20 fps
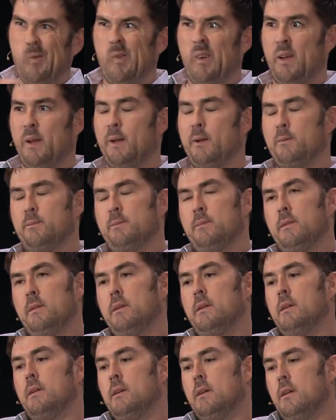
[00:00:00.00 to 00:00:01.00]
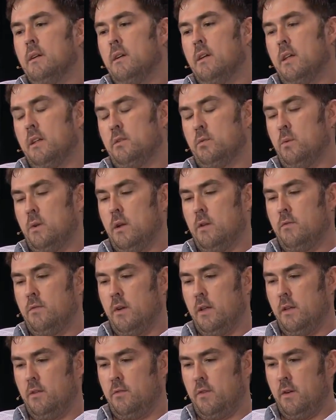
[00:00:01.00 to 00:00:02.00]
and that's when I
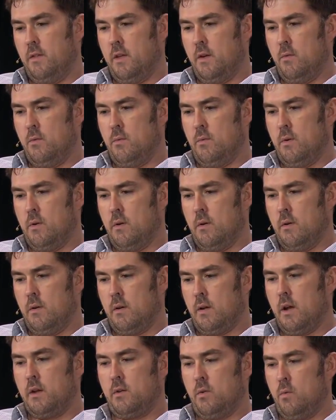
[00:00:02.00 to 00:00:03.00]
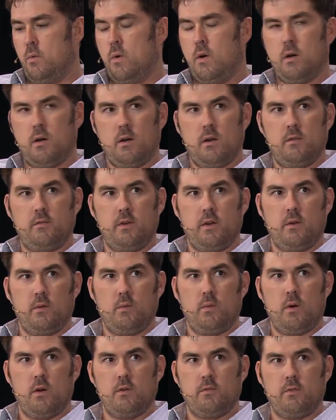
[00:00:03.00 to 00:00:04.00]
finally found that, got to water, found a
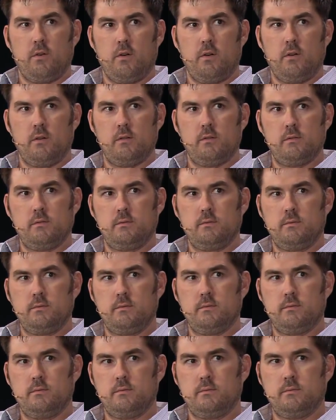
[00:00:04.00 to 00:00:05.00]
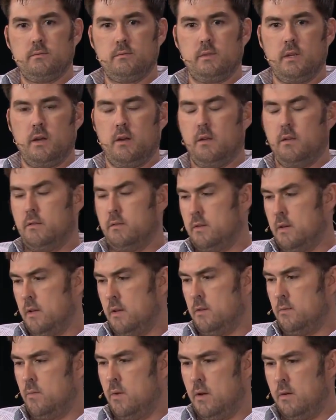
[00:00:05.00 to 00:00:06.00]
waterfall down on the side of
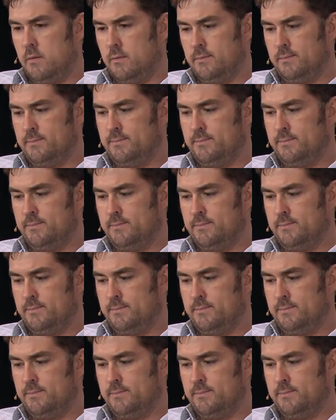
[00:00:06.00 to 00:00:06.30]
this mountain.